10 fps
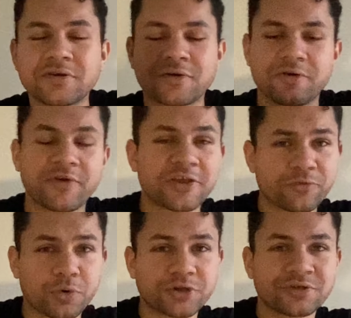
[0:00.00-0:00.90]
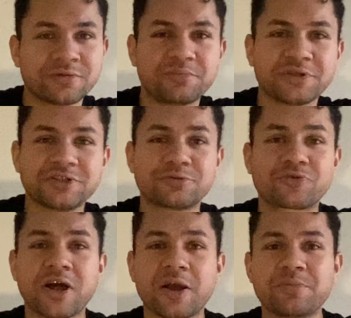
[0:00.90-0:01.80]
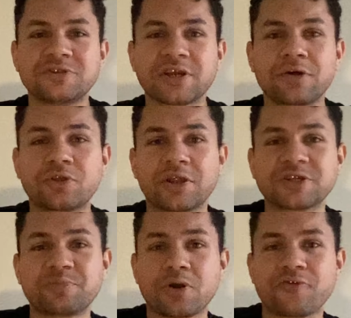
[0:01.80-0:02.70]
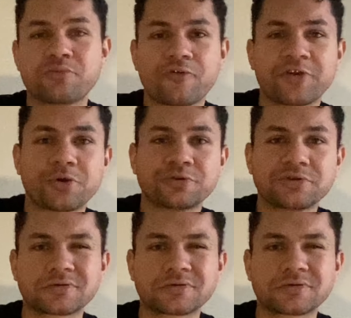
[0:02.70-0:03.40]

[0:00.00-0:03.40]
Thank you for watching, please subscribe and check out the links below for more videos.